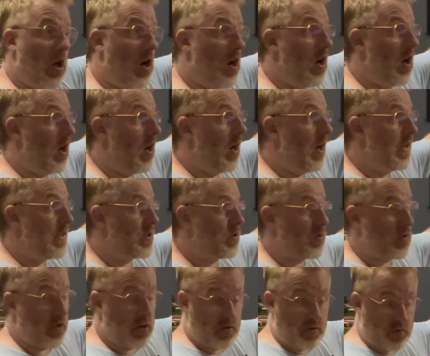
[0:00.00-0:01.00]

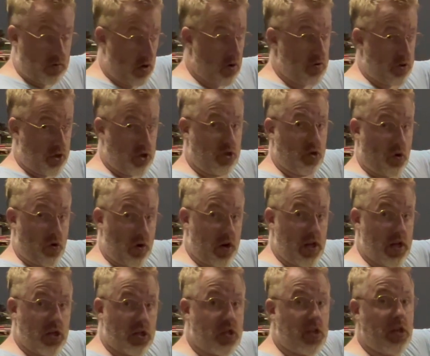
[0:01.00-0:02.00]
It's those
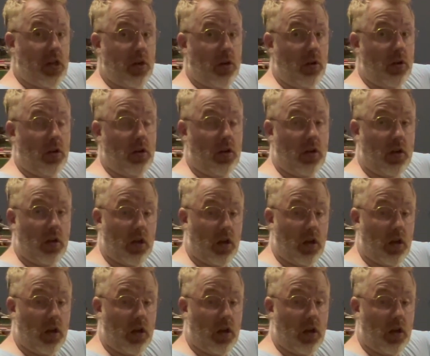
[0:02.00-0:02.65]
sturdy steel